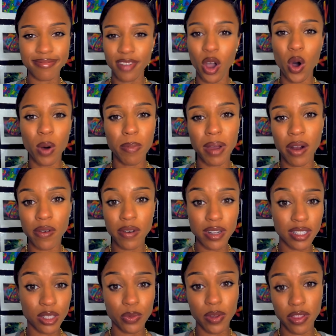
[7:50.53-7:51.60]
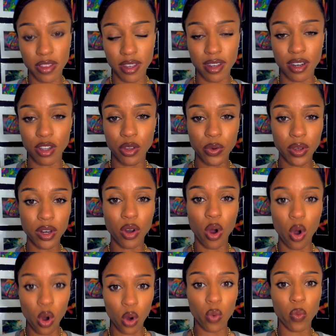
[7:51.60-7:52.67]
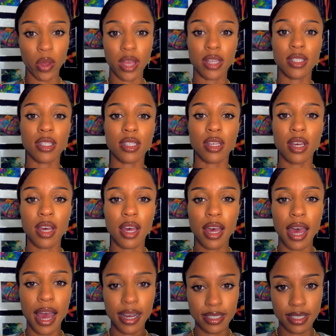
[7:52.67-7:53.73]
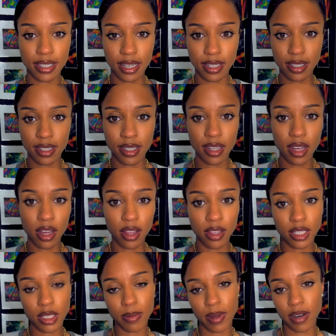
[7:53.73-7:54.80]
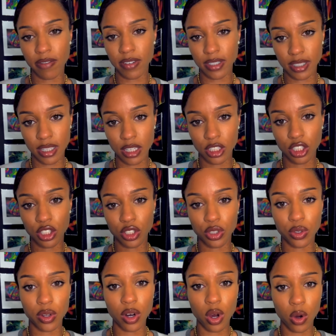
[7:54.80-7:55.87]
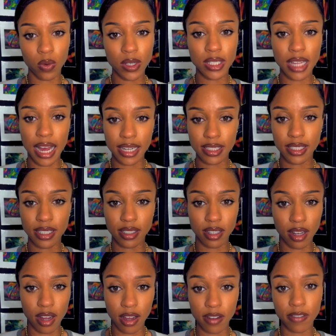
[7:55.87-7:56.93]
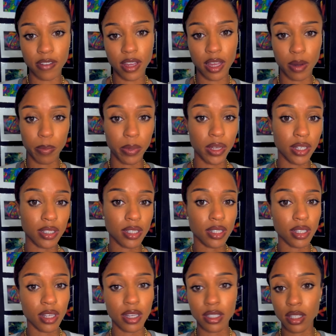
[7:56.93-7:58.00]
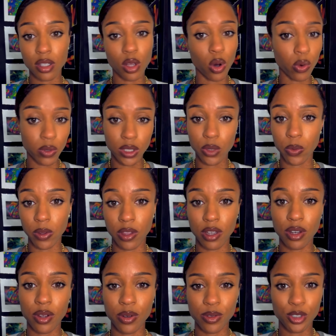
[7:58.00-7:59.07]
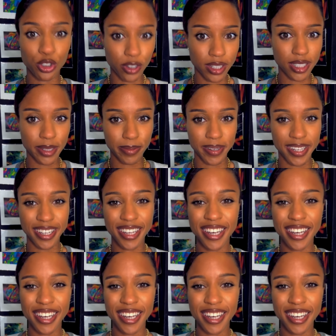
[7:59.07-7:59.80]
all power is within you can always access these manifestations, you can always access love and peace. It's always within you. Trust me.